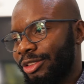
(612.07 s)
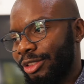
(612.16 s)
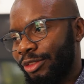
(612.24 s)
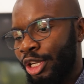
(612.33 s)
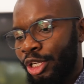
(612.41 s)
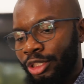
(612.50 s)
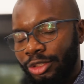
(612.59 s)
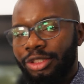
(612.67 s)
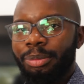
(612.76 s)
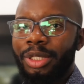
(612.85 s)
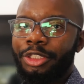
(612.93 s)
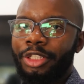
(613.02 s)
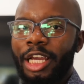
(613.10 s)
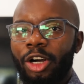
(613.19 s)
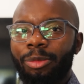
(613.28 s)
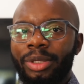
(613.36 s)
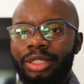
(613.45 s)
stuff. So the military
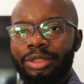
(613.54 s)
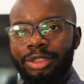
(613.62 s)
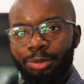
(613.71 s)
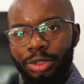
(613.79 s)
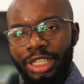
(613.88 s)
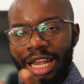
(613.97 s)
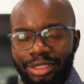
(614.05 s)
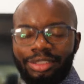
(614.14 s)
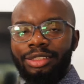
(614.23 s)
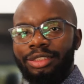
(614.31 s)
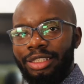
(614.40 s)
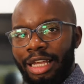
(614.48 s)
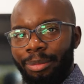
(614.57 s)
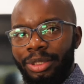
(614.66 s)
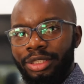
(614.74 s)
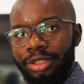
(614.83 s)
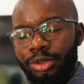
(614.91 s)
helmet, which has this
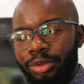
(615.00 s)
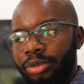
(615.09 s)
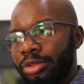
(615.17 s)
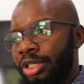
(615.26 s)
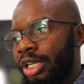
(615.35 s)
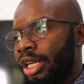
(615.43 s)
ability to,